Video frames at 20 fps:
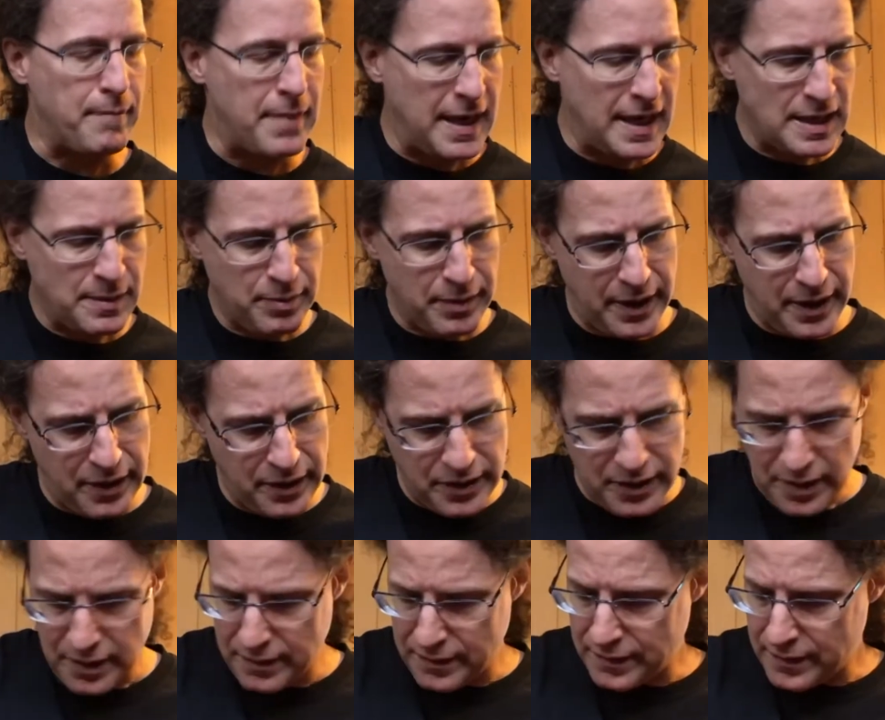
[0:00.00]
Bass
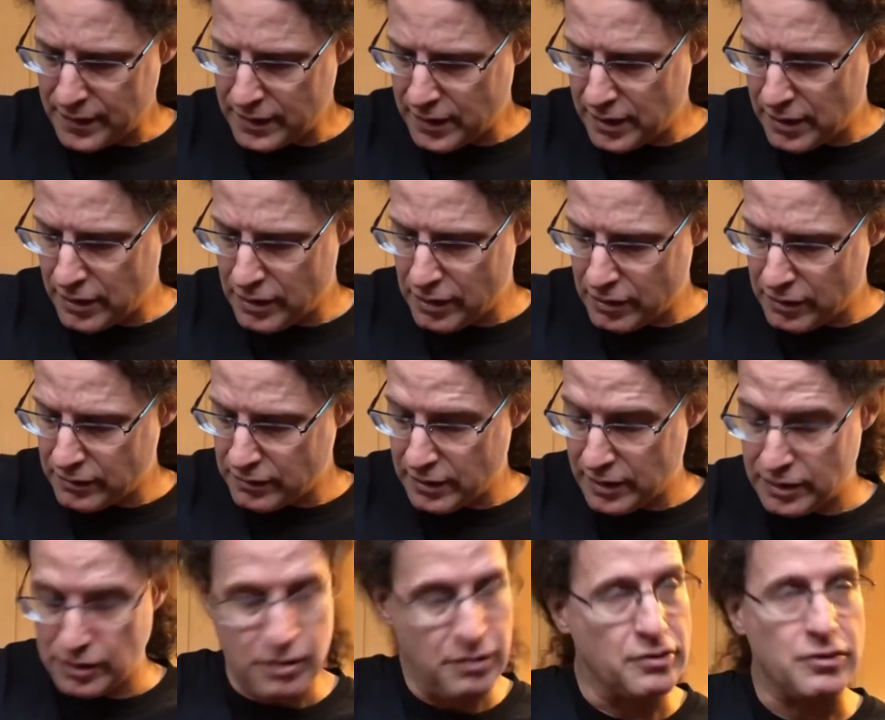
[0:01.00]
players, you're
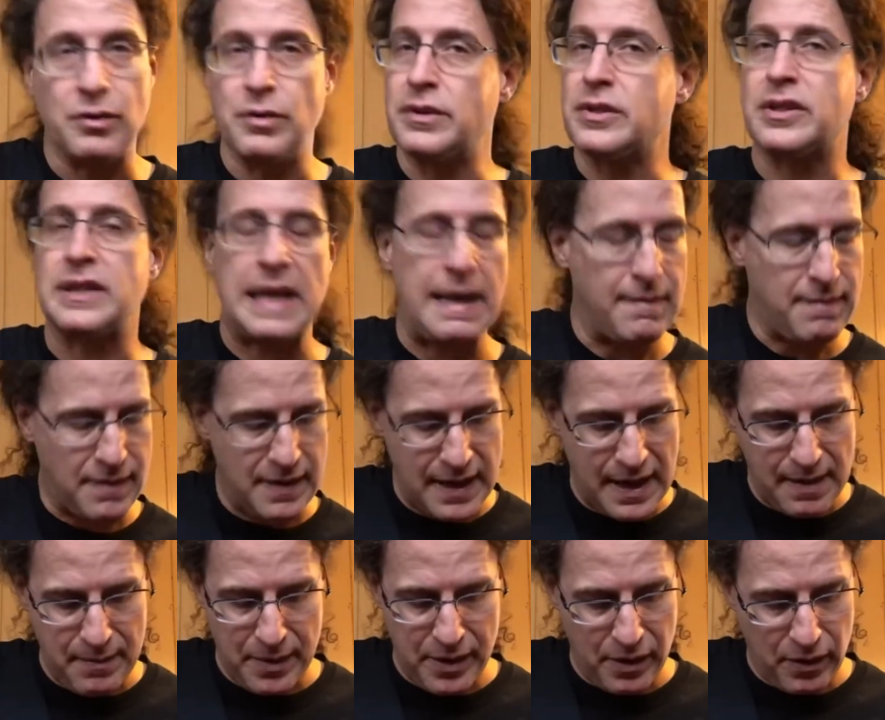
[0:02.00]
doing the same
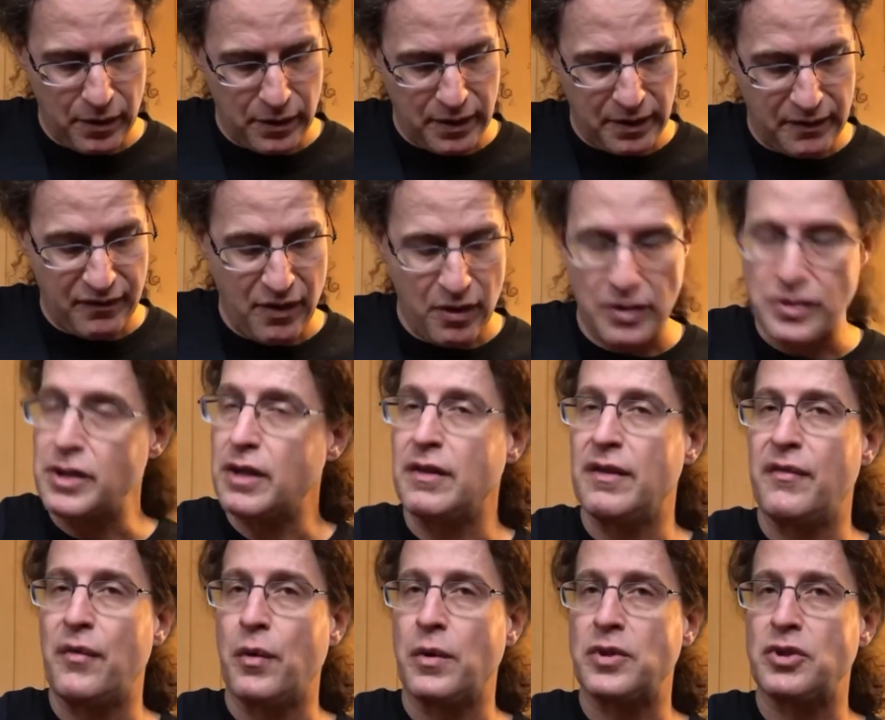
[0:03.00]
thing, but you're only focusing on the
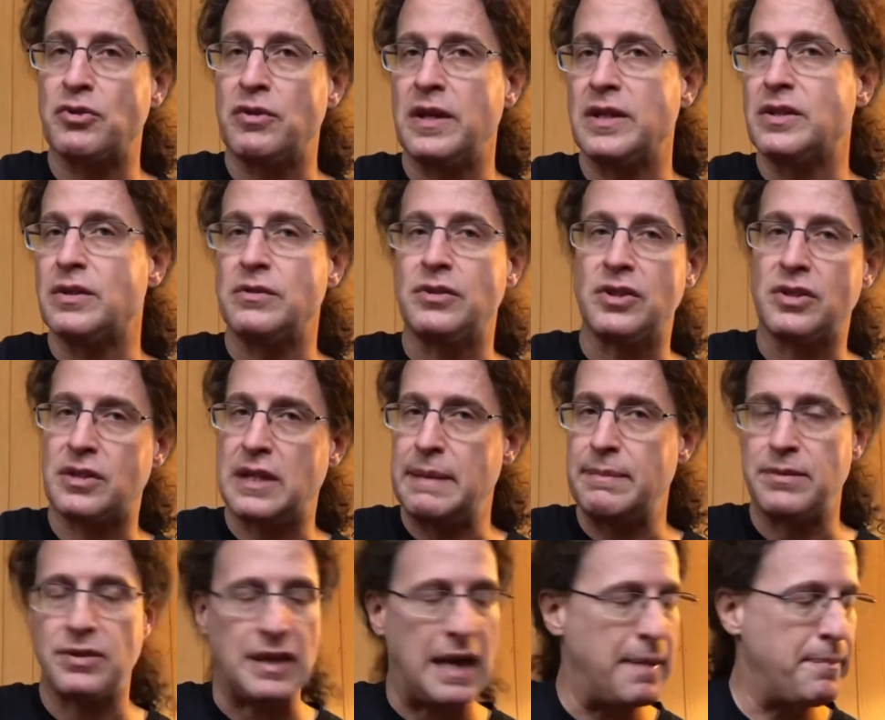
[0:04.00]
4 strings, so just keep
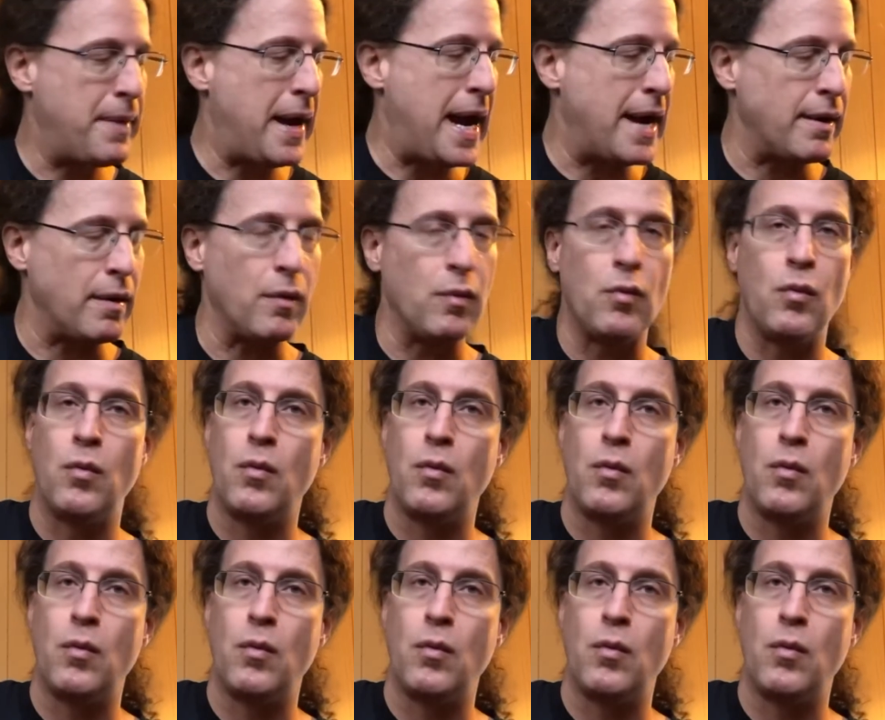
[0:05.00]
the same pattern.